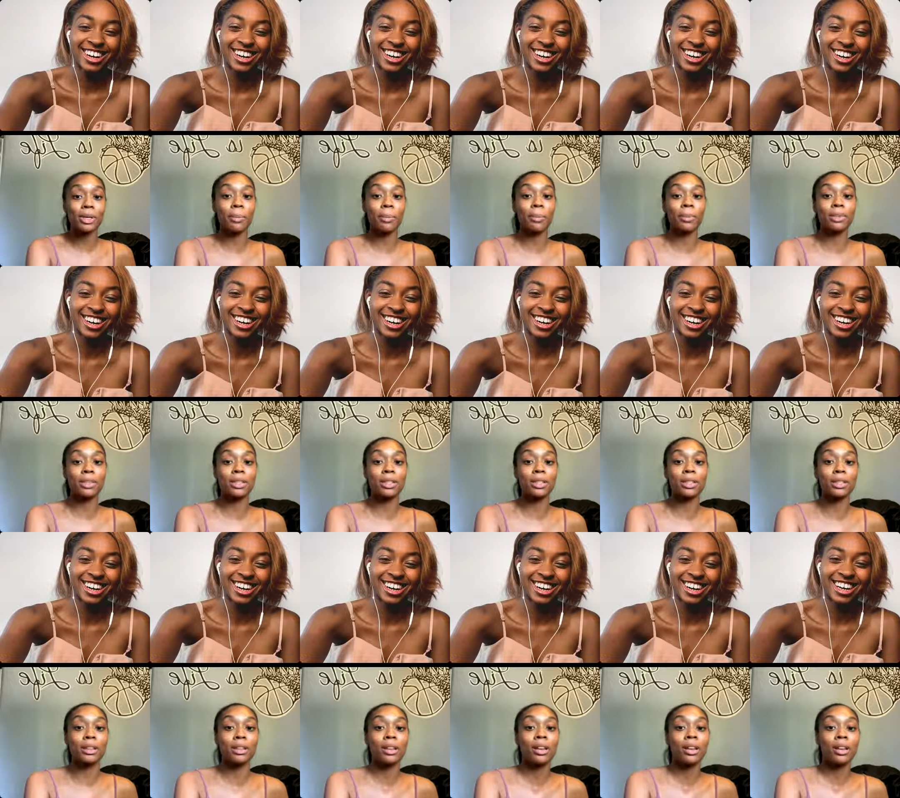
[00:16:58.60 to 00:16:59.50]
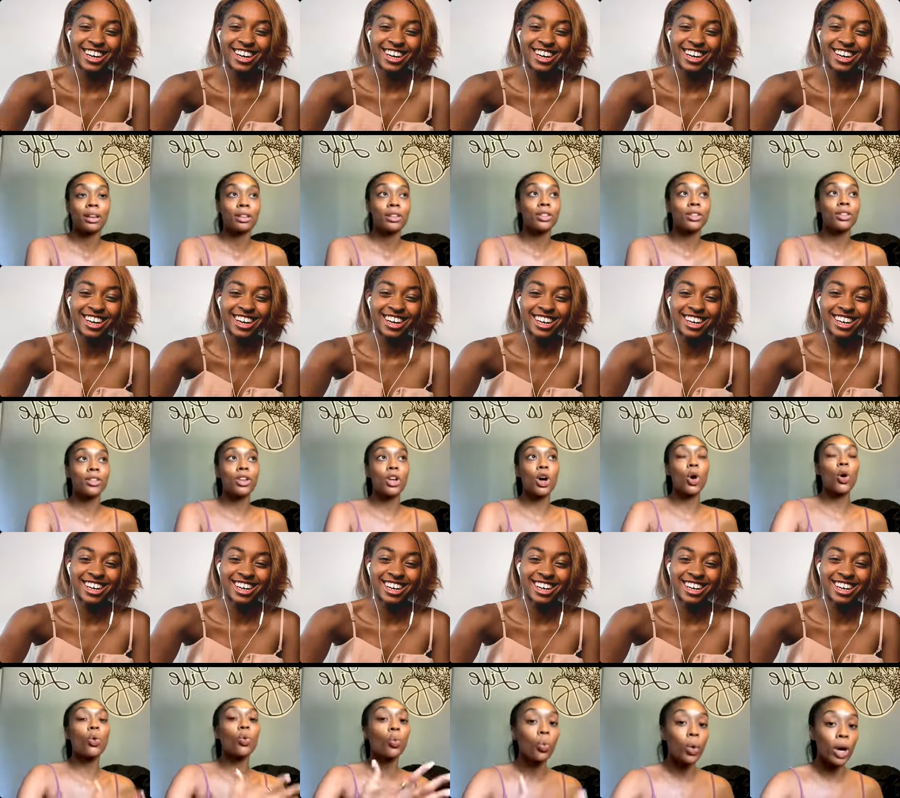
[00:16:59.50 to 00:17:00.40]
Speaker 1: able to know
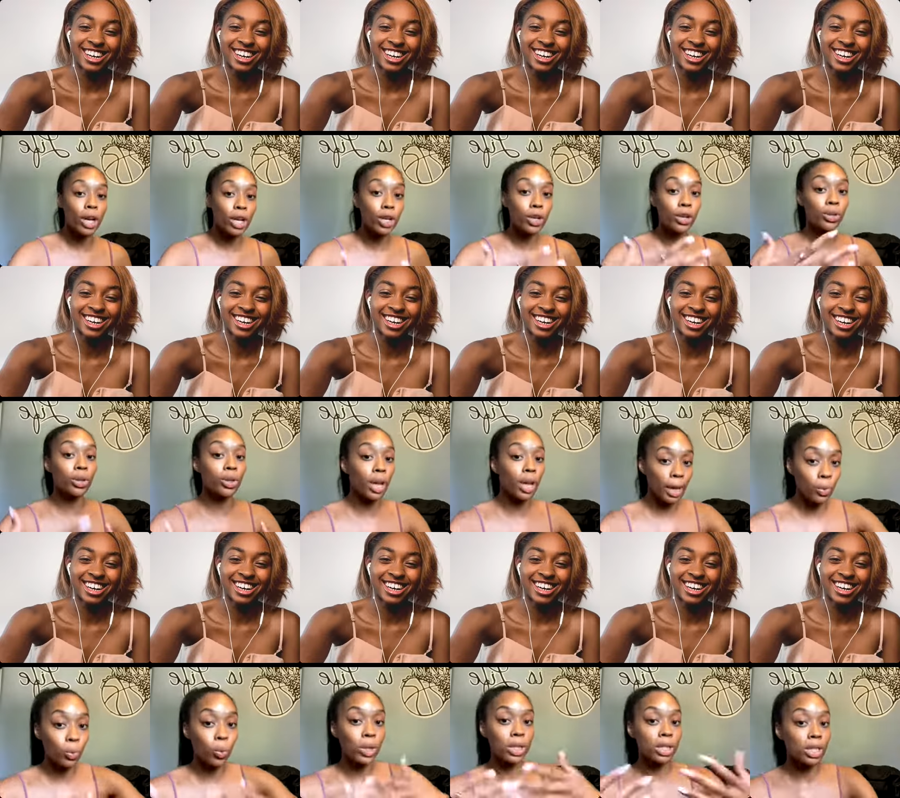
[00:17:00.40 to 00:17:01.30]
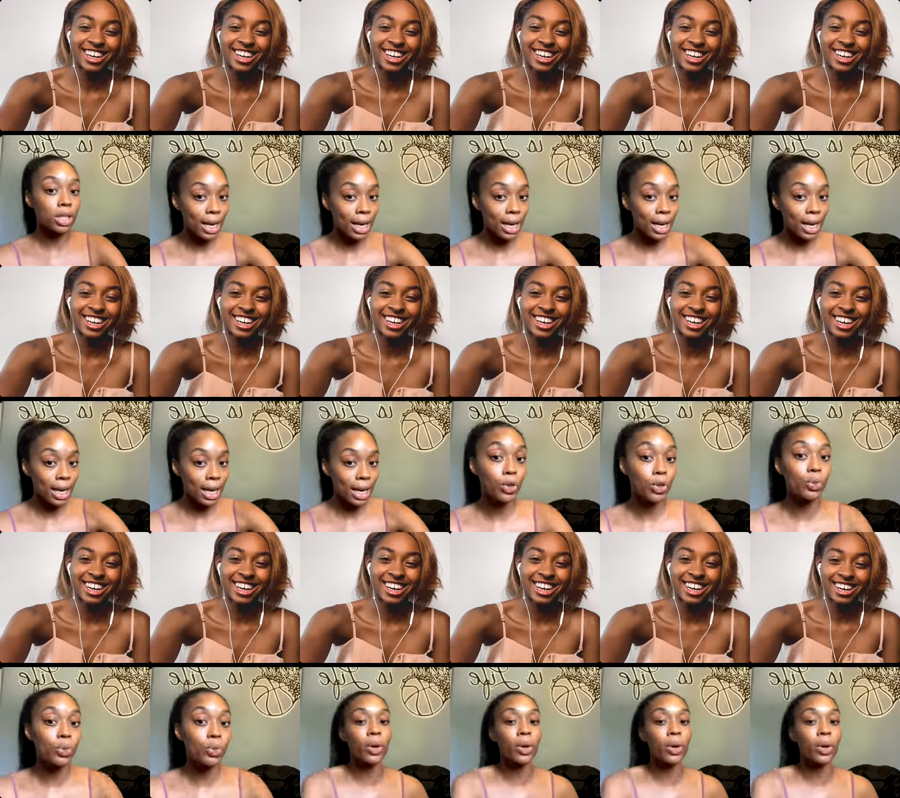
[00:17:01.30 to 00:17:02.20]
what you're like, what to kind of
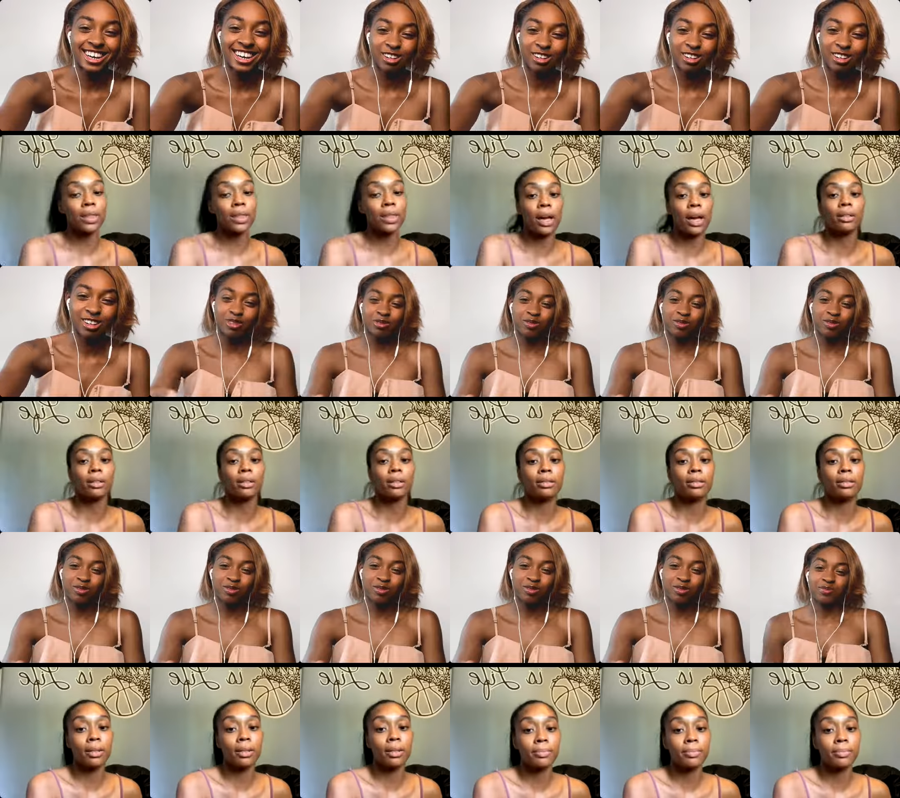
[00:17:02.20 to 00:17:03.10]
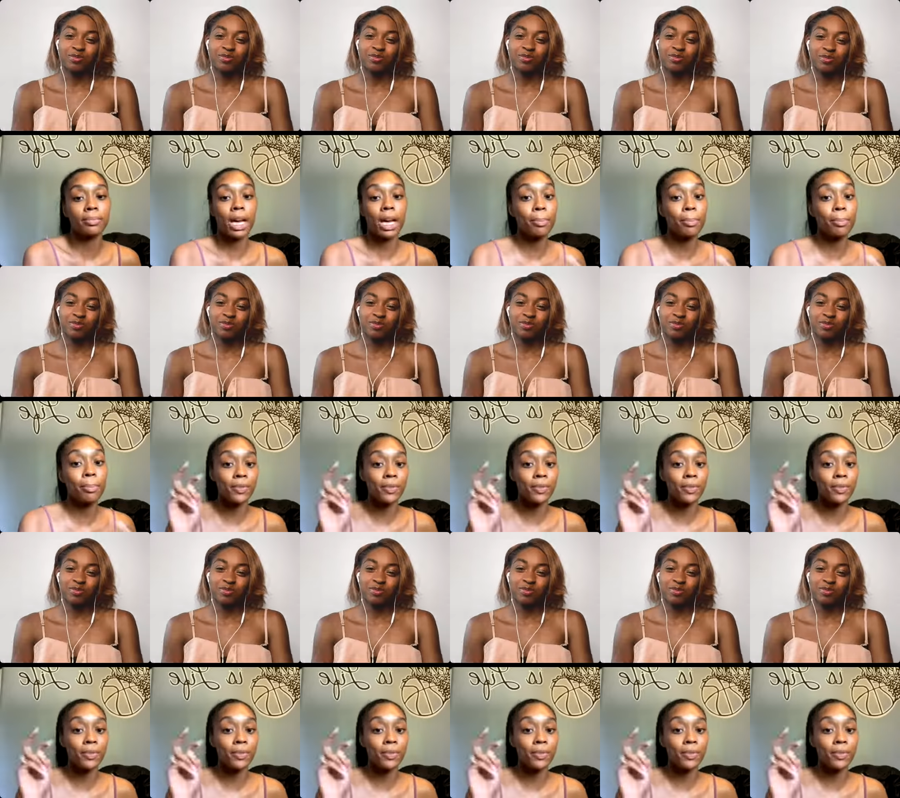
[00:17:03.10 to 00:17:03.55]
do with that type of